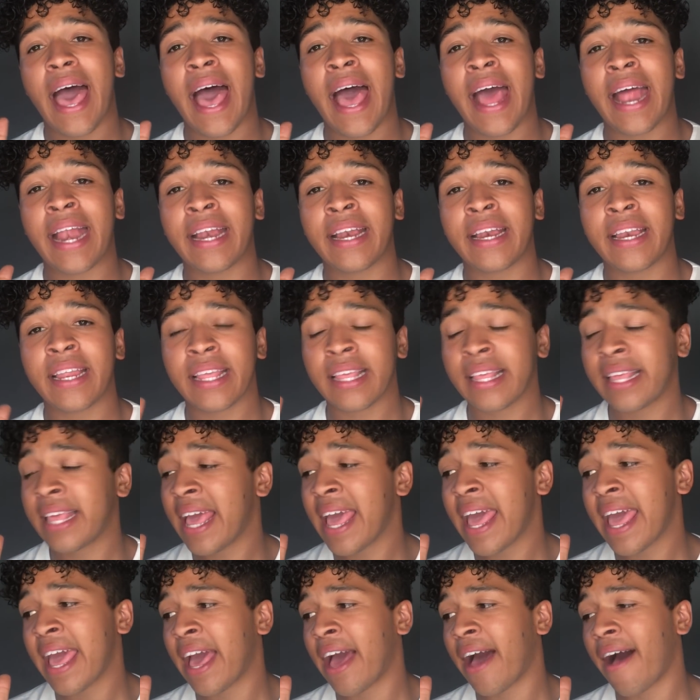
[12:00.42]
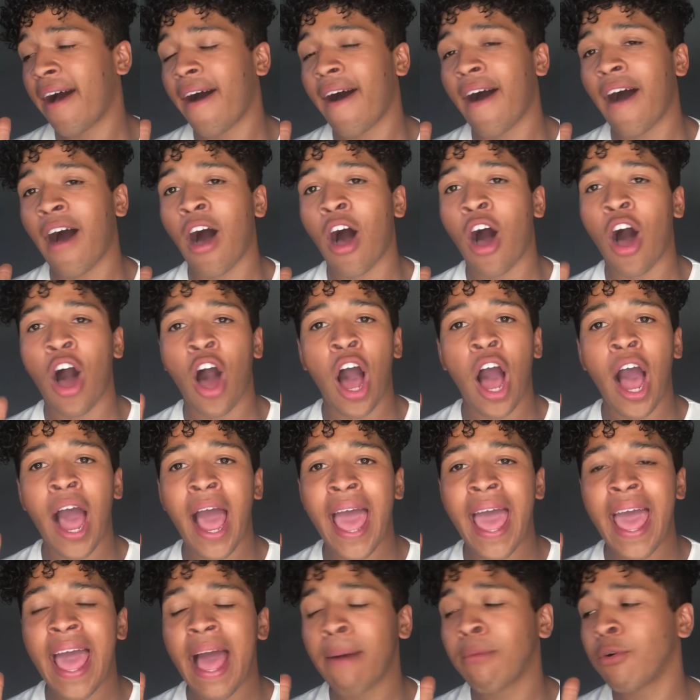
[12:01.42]
And yeah,
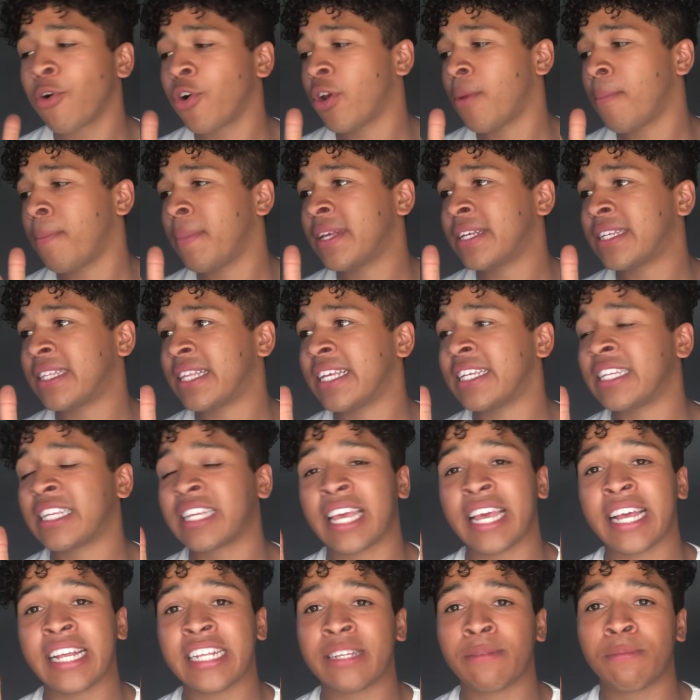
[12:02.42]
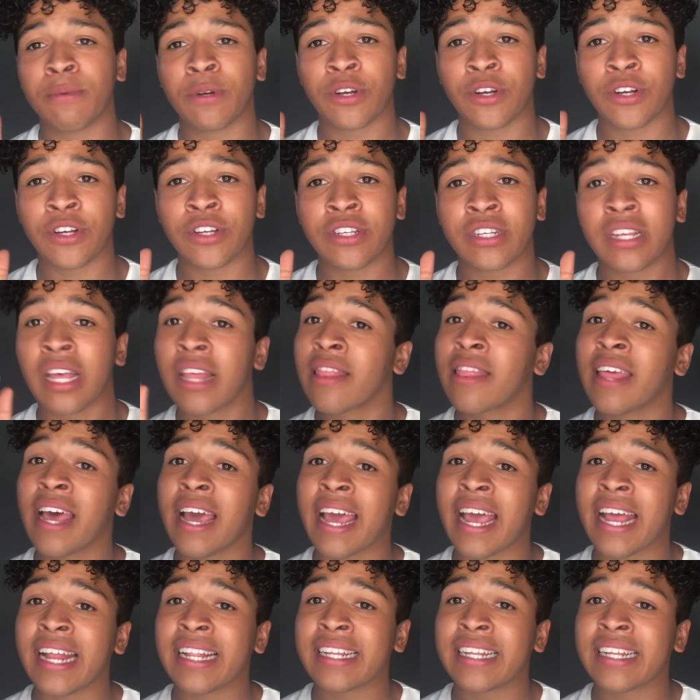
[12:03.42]
I am gonna miss these kids because they're